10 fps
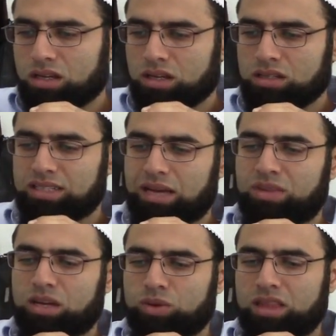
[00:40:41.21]
Same
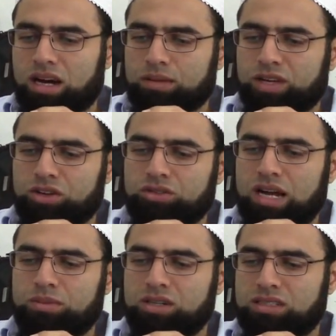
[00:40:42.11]
thing with the Arabic
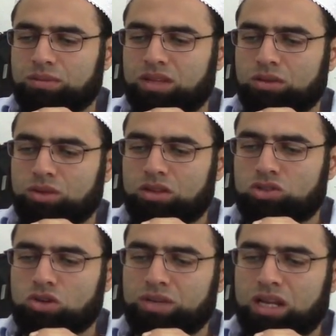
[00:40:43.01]
grammar, same thing with
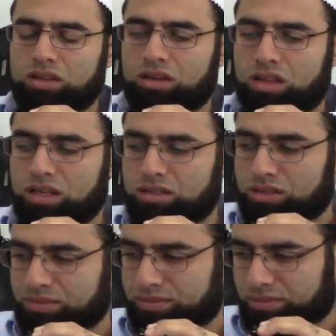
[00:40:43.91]
so many other
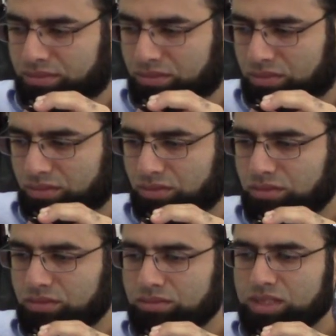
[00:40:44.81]
things.
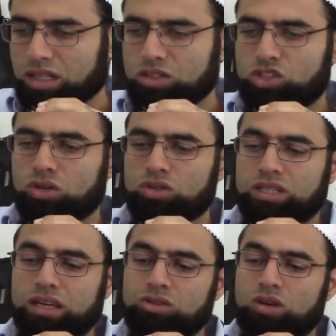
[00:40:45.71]
So
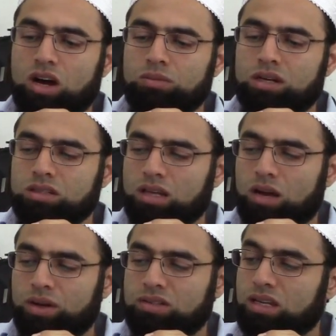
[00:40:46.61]
Sayyidina
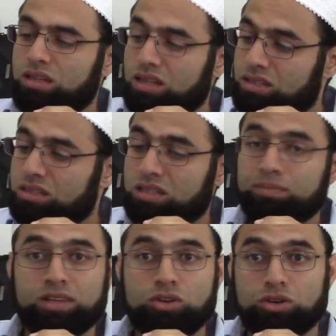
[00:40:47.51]
Umar said, this is
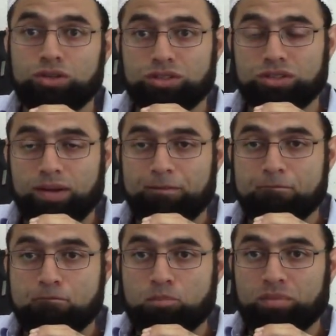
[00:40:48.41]
something good.
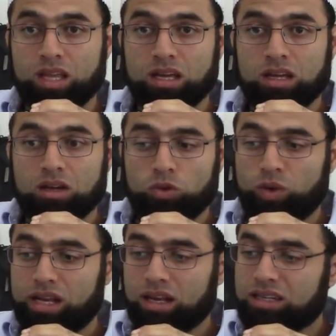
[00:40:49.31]

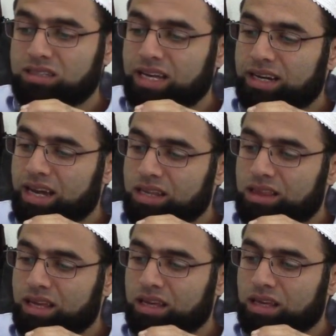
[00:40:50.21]
Well, is there
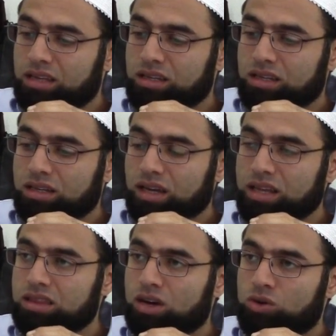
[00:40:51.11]
anything
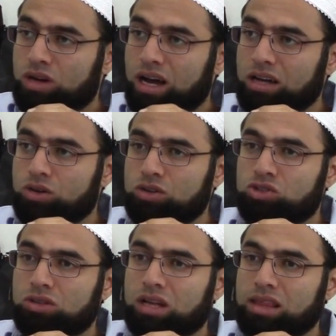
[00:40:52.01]
in the Quran or
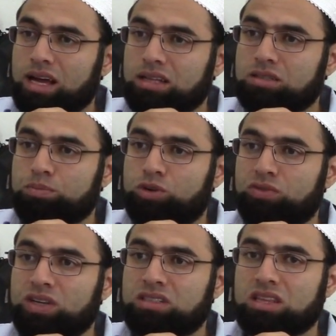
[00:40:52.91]
Sunnah that
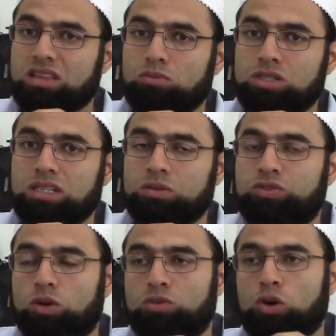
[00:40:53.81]
prevented the Muslims
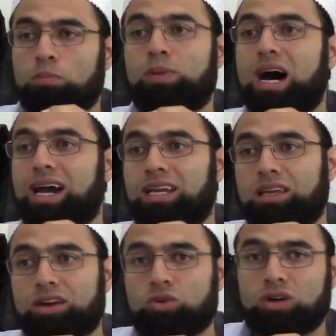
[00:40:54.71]
from combining
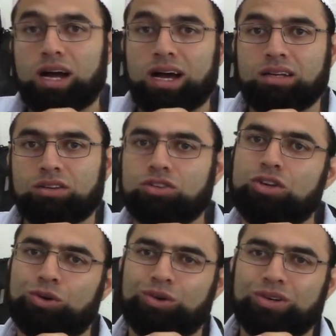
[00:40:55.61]
the Quran?
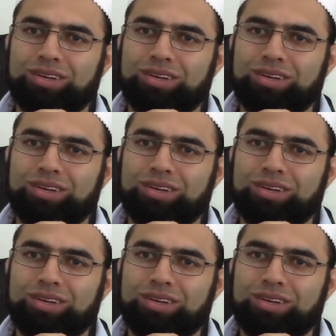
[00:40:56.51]
No.